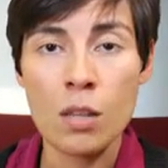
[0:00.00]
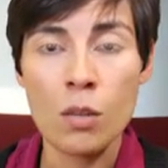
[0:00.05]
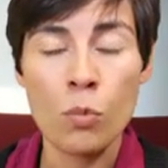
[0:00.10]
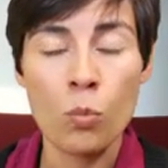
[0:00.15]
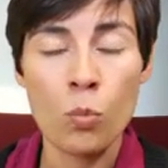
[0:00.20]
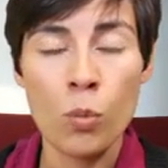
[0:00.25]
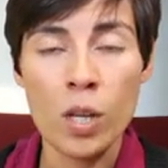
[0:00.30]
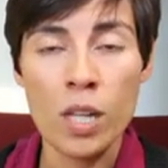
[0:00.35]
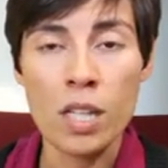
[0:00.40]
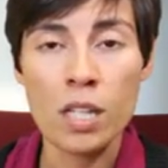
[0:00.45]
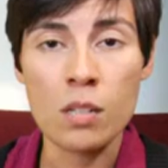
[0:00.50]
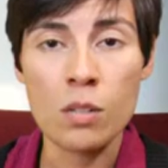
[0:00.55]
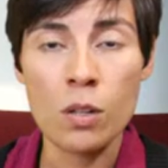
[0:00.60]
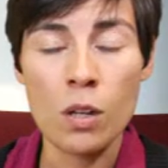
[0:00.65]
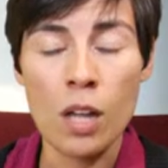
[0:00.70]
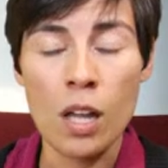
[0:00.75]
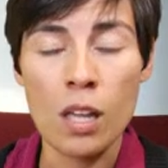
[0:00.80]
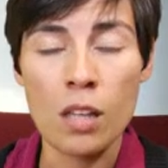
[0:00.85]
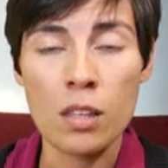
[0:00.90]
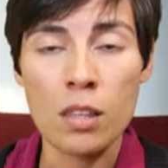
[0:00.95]
when
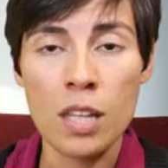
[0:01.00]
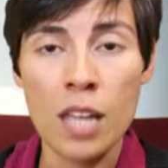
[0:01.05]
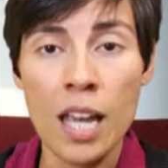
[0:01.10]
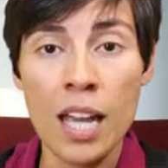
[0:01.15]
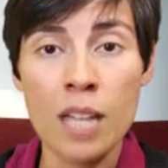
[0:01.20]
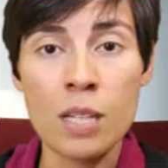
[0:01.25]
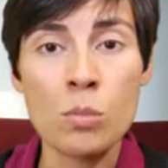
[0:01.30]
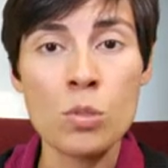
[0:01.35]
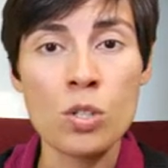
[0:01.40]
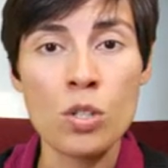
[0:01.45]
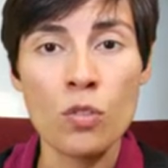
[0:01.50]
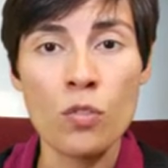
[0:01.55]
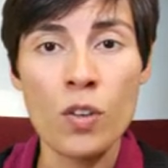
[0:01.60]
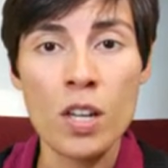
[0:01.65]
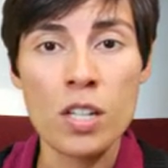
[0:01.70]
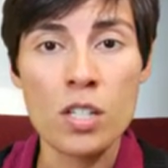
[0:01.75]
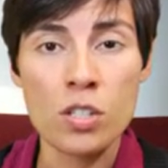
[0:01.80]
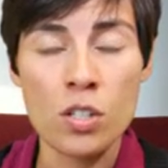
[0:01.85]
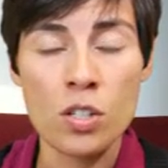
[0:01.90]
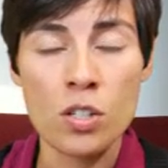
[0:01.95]
the animals are
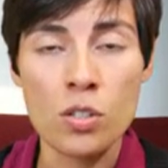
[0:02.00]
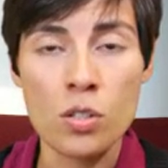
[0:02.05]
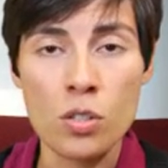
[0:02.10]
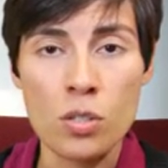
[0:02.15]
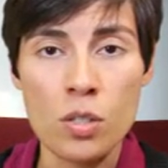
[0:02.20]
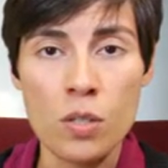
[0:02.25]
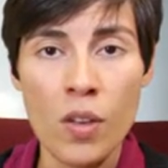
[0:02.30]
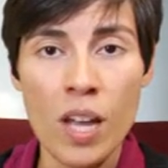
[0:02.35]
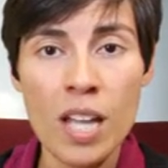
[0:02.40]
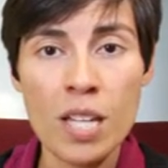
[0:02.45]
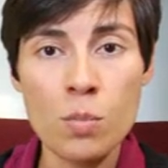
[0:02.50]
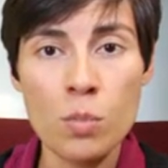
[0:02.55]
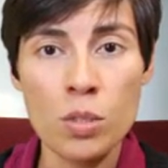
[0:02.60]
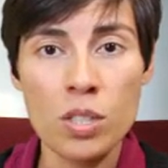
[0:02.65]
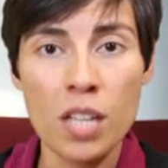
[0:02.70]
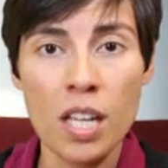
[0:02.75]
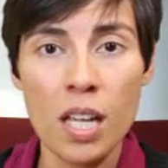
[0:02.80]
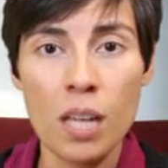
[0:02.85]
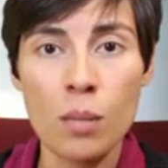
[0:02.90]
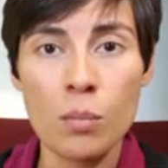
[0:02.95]
fed a certain dose of
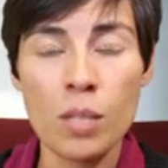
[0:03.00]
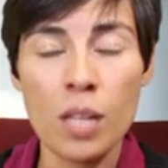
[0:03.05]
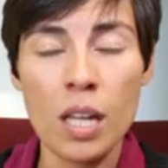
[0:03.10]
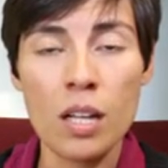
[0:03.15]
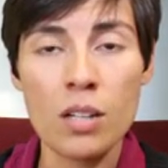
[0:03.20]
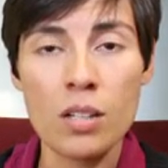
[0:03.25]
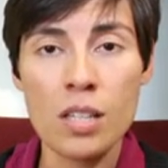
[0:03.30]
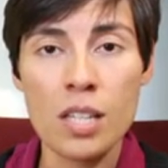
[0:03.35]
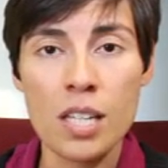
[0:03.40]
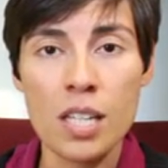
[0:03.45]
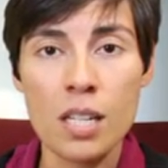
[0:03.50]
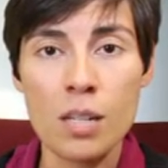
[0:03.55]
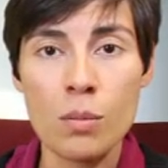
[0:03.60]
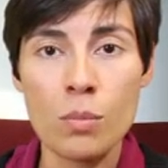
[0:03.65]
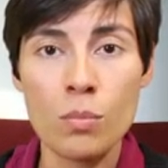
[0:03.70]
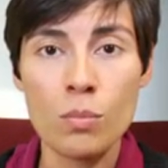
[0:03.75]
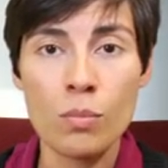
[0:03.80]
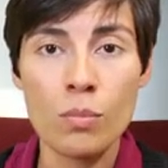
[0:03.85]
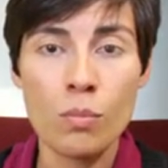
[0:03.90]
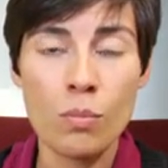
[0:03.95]
aspartame, they are
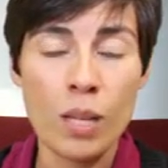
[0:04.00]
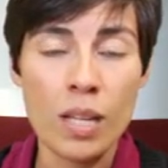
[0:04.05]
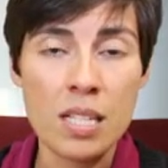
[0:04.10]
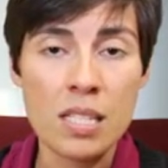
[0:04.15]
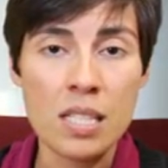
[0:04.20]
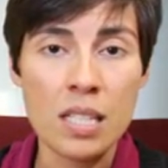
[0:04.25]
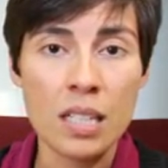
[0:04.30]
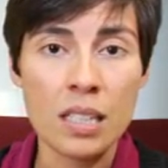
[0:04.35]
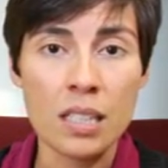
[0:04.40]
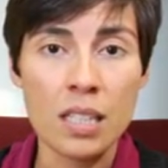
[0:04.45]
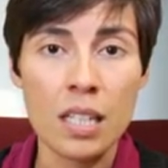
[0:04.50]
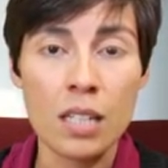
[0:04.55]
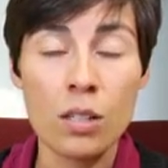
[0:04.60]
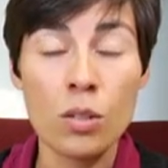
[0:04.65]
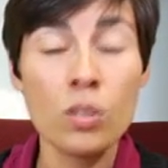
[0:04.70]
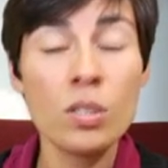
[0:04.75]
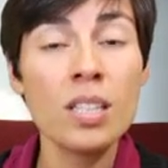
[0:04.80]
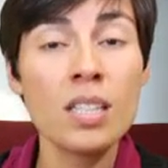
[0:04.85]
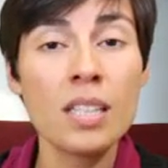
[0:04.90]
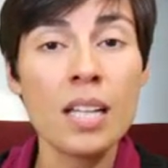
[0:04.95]
then basically
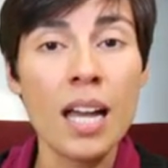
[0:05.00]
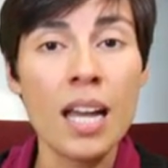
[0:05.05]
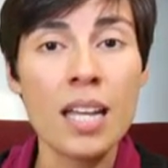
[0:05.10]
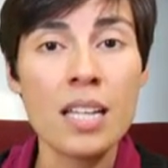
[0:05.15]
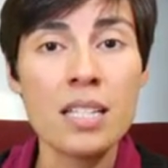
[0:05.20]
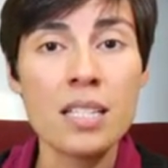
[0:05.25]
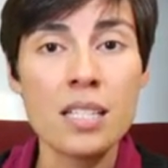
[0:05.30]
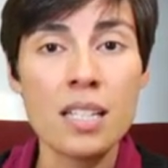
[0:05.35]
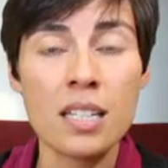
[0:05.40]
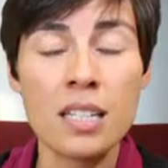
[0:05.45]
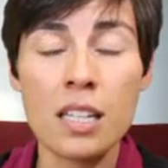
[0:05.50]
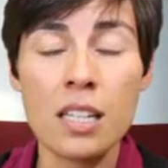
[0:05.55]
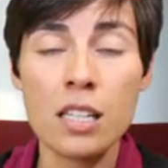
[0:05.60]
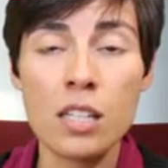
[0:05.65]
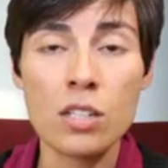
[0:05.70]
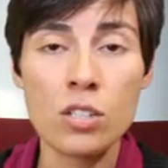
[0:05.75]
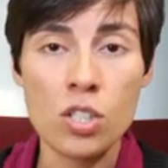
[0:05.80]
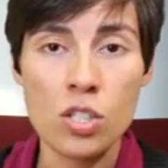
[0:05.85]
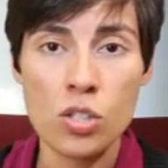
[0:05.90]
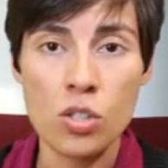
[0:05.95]
euthanized and then
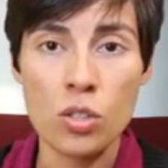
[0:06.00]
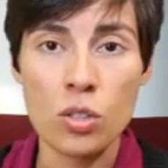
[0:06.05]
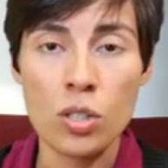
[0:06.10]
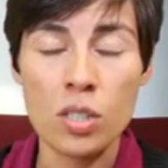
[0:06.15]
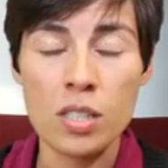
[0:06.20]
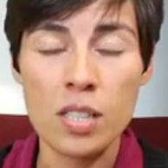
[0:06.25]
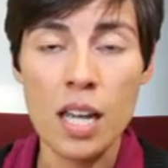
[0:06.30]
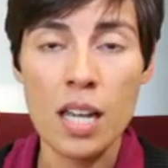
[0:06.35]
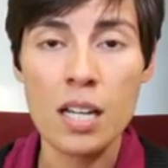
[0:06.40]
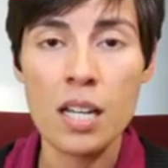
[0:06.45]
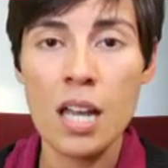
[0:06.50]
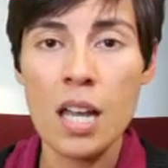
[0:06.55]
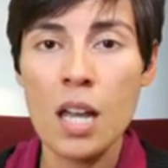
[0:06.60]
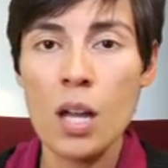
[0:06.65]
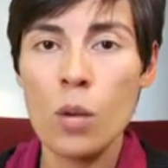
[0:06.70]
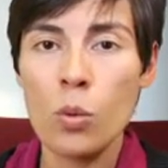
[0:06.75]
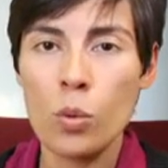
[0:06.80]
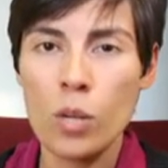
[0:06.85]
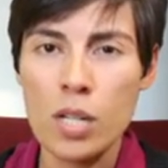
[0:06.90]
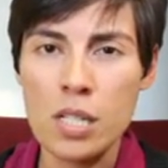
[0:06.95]
their tissue looked at.
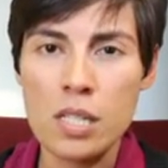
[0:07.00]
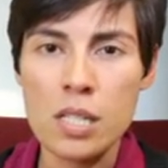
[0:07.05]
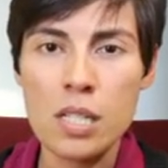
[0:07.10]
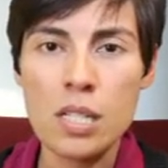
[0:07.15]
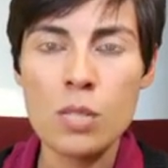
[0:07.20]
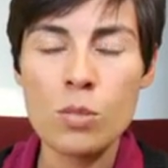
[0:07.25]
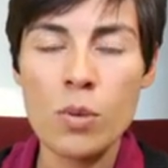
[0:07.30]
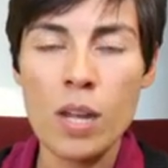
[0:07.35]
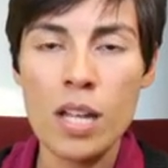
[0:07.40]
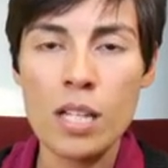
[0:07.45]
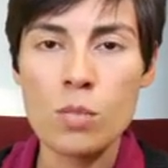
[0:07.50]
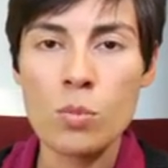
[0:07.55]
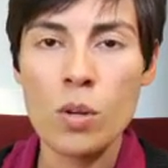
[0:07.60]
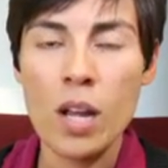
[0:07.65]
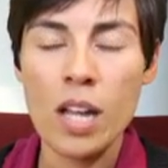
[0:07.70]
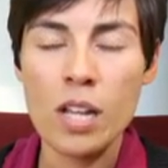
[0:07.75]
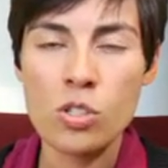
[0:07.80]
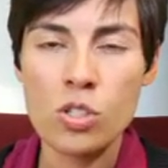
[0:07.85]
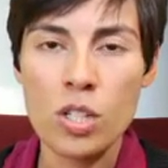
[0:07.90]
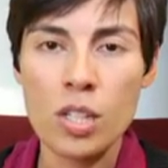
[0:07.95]
Whereas these rats were
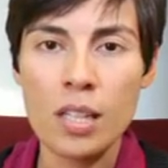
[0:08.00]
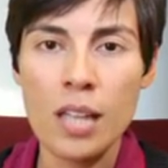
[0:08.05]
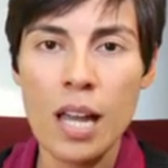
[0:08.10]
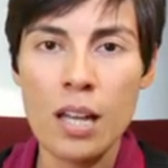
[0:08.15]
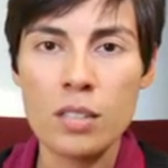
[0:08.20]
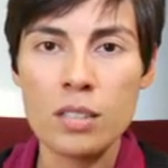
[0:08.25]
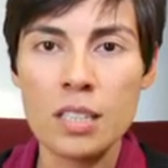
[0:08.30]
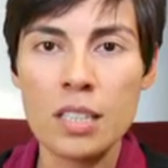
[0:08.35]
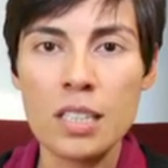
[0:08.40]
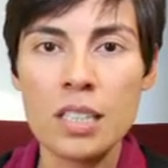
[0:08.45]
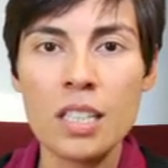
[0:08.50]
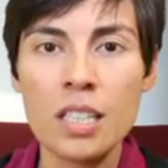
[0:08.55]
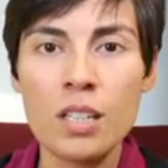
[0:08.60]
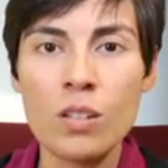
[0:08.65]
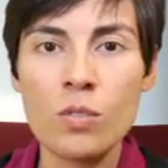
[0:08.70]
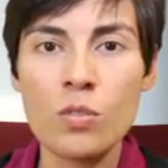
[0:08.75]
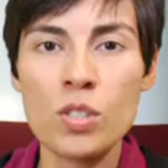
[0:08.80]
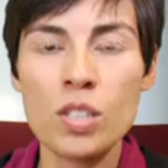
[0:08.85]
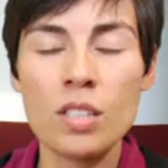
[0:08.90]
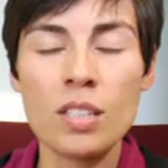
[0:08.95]
actually allowed to
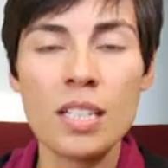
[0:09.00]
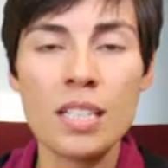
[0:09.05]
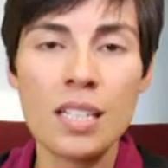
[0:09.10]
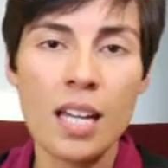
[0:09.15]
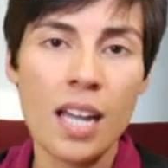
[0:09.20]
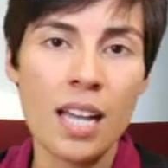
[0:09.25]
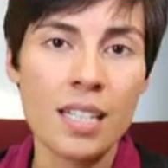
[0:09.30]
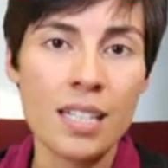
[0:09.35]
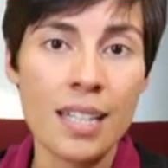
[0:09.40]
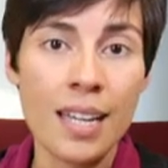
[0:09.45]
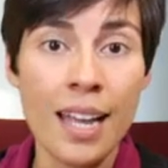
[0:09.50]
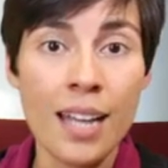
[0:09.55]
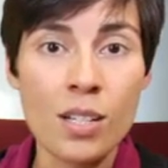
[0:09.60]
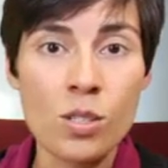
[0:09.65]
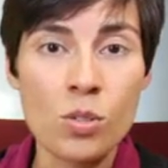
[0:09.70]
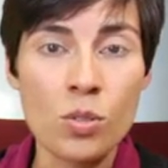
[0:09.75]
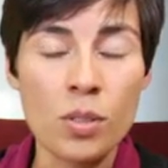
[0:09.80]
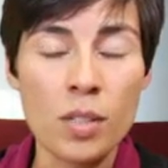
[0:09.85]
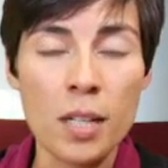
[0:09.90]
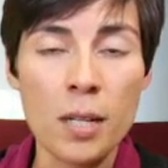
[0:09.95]
live till they died
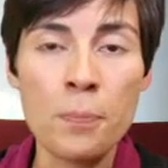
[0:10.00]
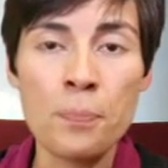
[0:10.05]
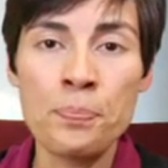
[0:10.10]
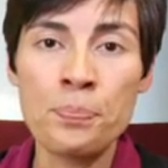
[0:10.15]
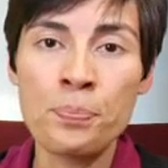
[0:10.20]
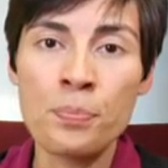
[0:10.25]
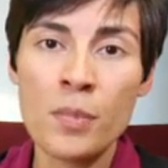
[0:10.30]
naturally.